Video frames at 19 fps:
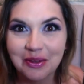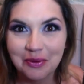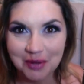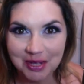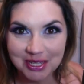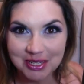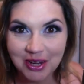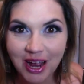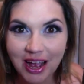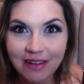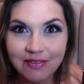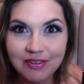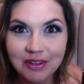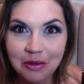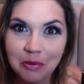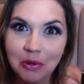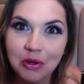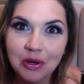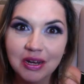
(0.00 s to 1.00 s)
witchcraft
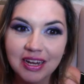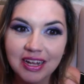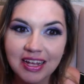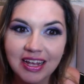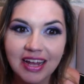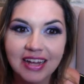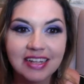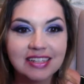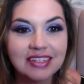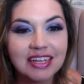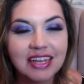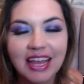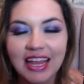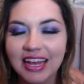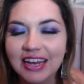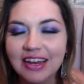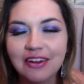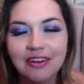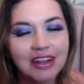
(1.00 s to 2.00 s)
community, and it's like
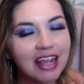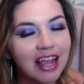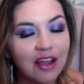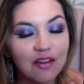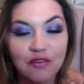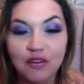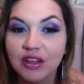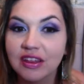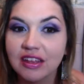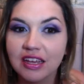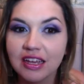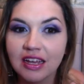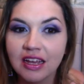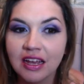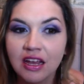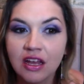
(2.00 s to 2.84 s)
hindering everything.